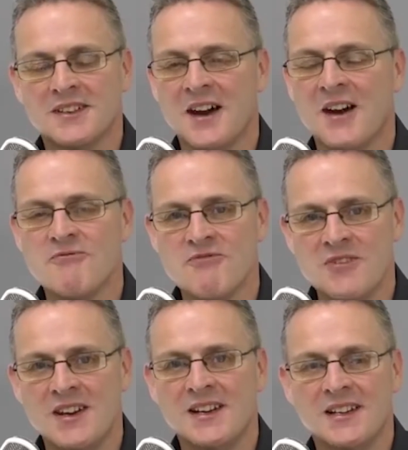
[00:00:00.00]
I
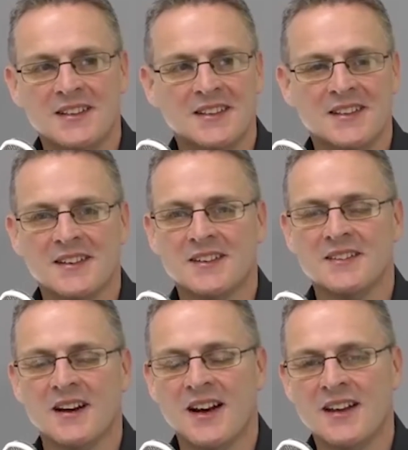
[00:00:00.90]
really,
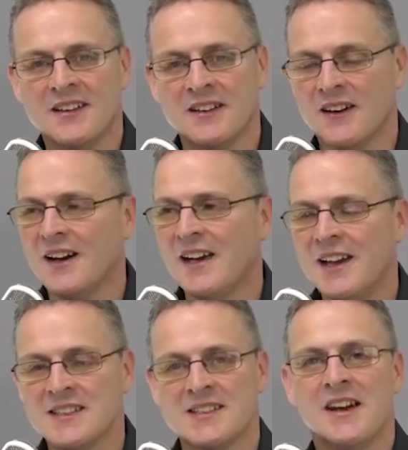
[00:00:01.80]
I
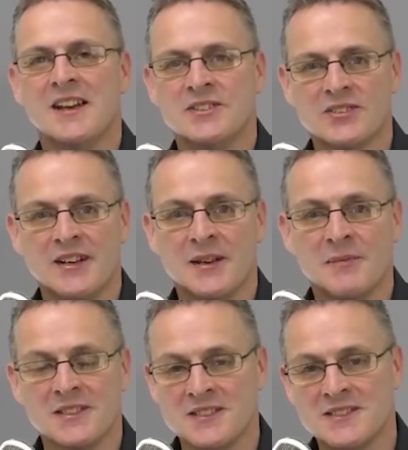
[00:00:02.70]
hate to say I enjoyed it
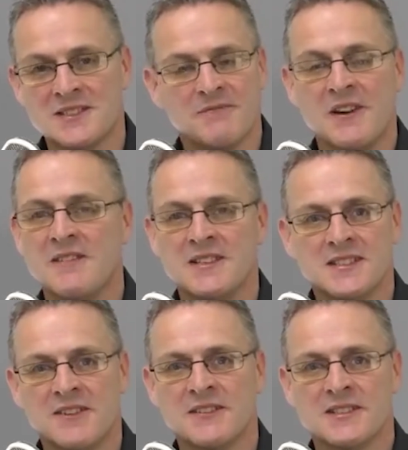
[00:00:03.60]
because this is a very
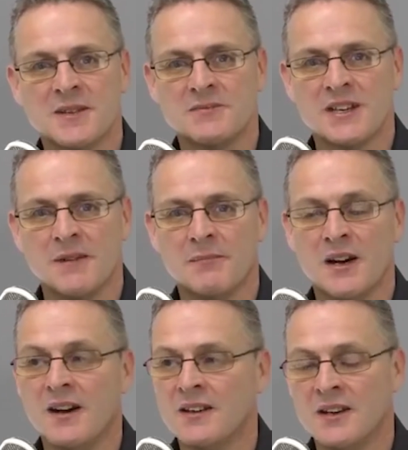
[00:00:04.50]
serious subject,
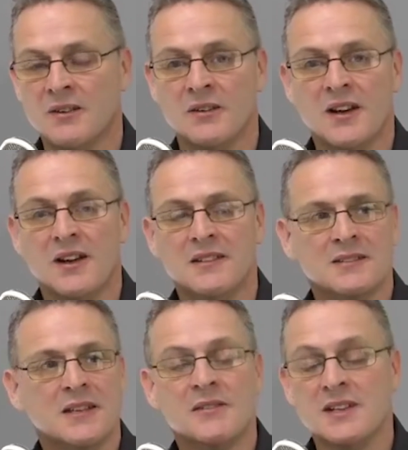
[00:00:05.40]
but
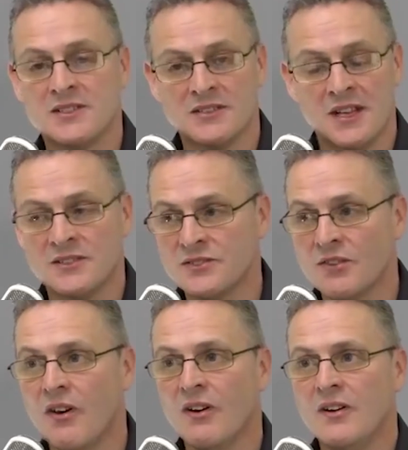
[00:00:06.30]
it's
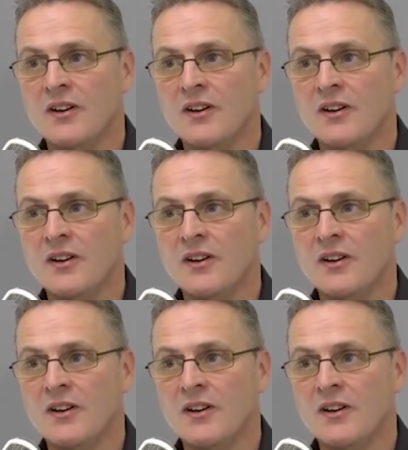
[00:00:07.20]
not,